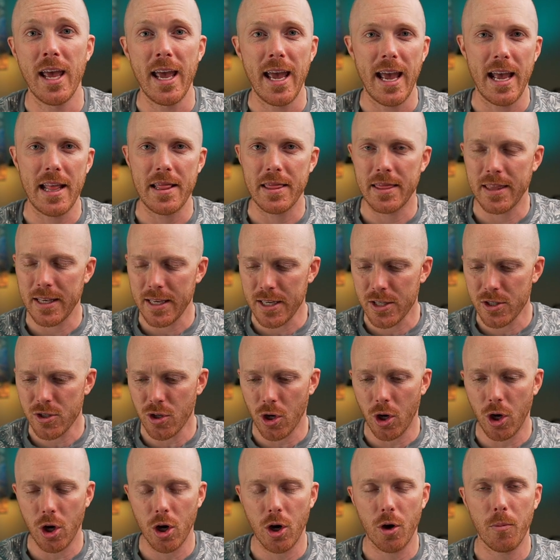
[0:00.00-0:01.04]
and these
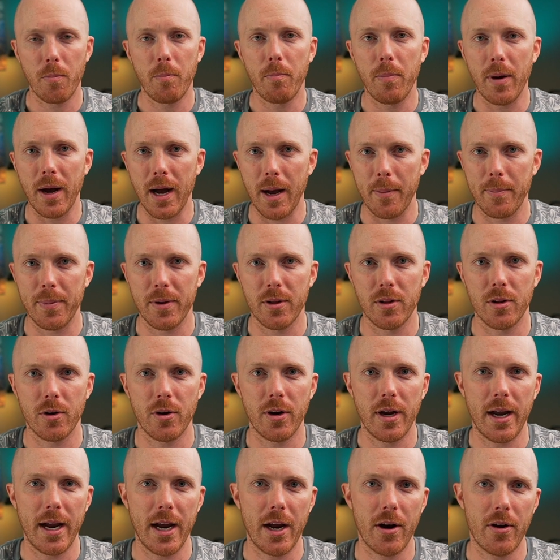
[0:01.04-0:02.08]
are
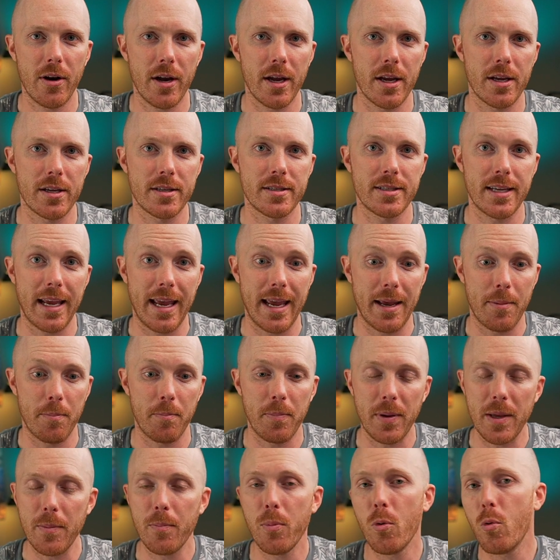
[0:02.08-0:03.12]
popular areas and
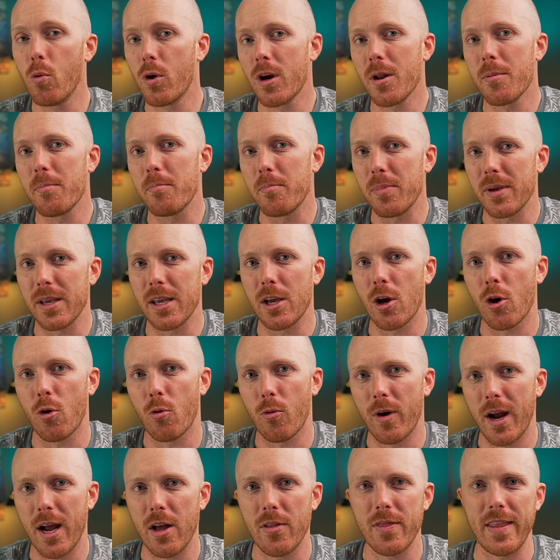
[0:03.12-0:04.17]
people want to be
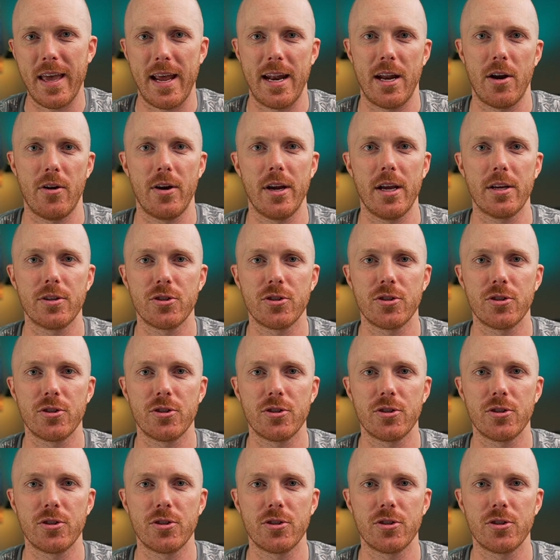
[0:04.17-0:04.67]
around that area.